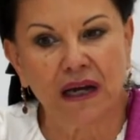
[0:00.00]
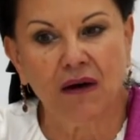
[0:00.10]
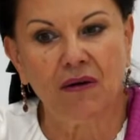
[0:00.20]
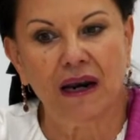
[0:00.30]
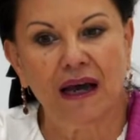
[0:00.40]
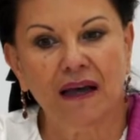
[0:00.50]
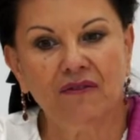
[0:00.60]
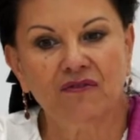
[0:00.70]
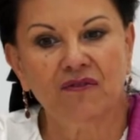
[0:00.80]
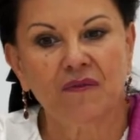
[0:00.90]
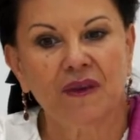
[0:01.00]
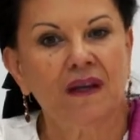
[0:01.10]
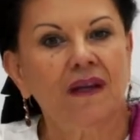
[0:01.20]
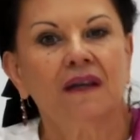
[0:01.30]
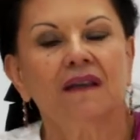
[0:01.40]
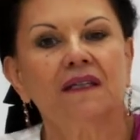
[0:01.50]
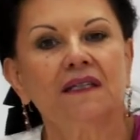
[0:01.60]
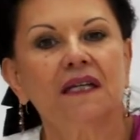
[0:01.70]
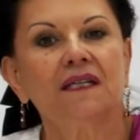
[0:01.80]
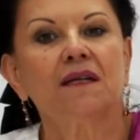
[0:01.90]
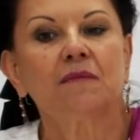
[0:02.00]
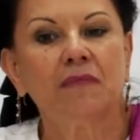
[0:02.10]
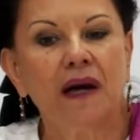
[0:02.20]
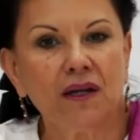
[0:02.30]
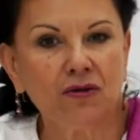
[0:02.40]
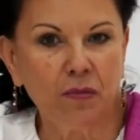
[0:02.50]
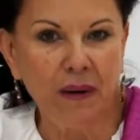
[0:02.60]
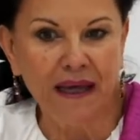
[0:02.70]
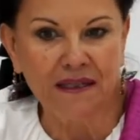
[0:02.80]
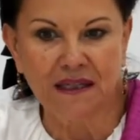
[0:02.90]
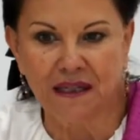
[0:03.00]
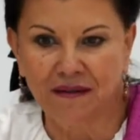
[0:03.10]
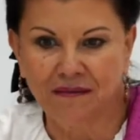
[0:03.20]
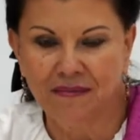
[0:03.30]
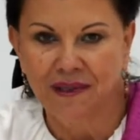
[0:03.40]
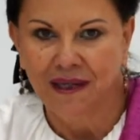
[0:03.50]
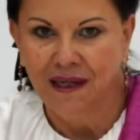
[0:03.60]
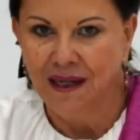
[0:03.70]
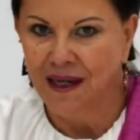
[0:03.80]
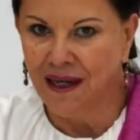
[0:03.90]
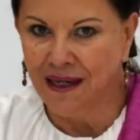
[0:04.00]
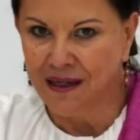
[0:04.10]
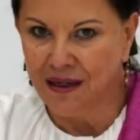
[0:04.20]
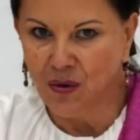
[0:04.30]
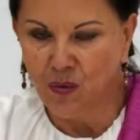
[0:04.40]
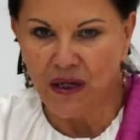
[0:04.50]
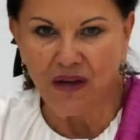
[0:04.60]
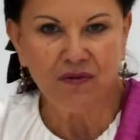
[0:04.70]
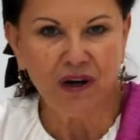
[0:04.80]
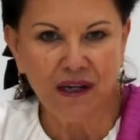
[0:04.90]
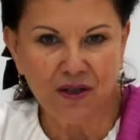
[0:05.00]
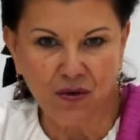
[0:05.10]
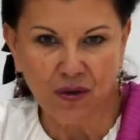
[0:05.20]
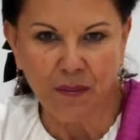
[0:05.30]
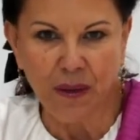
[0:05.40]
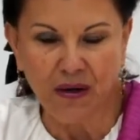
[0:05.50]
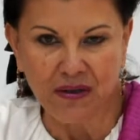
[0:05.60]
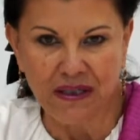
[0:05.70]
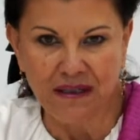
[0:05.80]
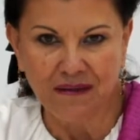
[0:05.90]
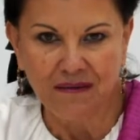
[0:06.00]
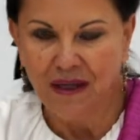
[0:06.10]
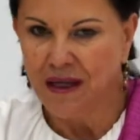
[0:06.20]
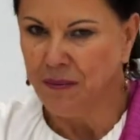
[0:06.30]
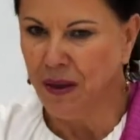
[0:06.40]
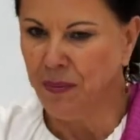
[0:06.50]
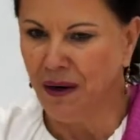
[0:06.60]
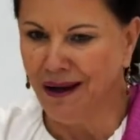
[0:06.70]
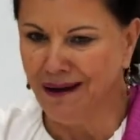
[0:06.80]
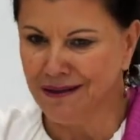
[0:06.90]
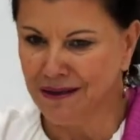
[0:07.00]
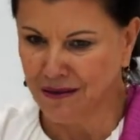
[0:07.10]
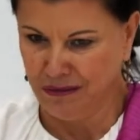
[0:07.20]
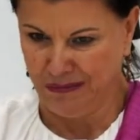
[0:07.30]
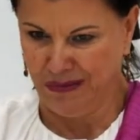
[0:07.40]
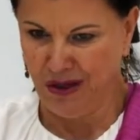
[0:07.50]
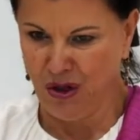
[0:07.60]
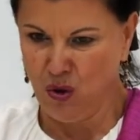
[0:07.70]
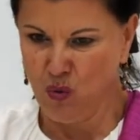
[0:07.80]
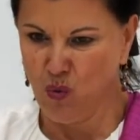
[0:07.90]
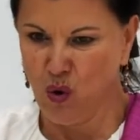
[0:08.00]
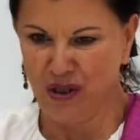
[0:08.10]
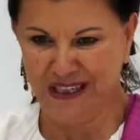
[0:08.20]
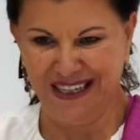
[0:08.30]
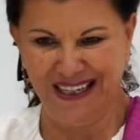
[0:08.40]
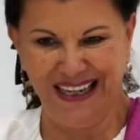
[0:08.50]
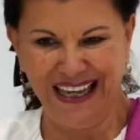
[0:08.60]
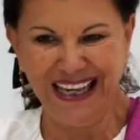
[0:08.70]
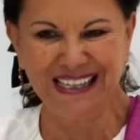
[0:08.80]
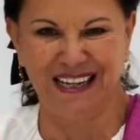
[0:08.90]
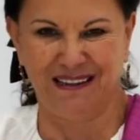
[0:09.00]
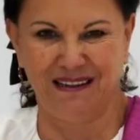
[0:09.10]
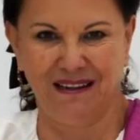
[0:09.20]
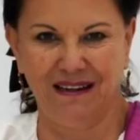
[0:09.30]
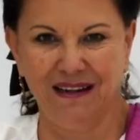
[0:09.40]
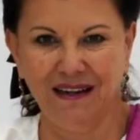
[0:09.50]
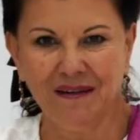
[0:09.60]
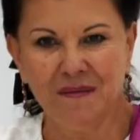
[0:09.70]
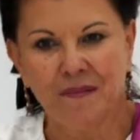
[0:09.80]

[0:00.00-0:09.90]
our life, this is microplastic. And whenever I talk about it, people ask, what is it? Yeah?